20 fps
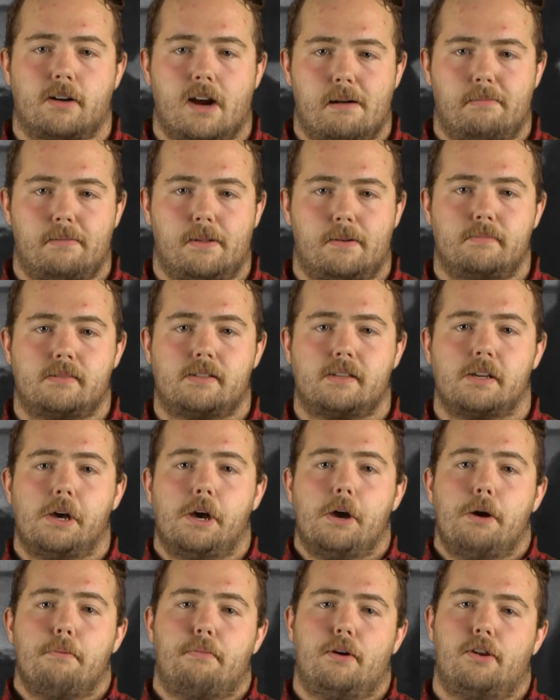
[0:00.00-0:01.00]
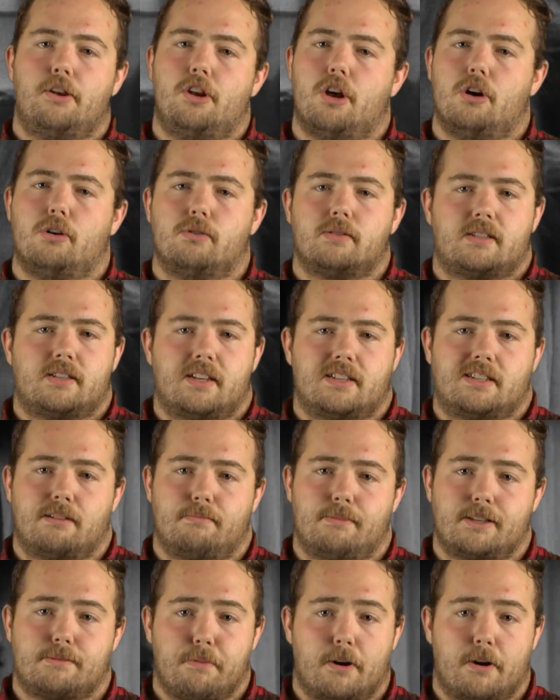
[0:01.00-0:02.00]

problems, but no system is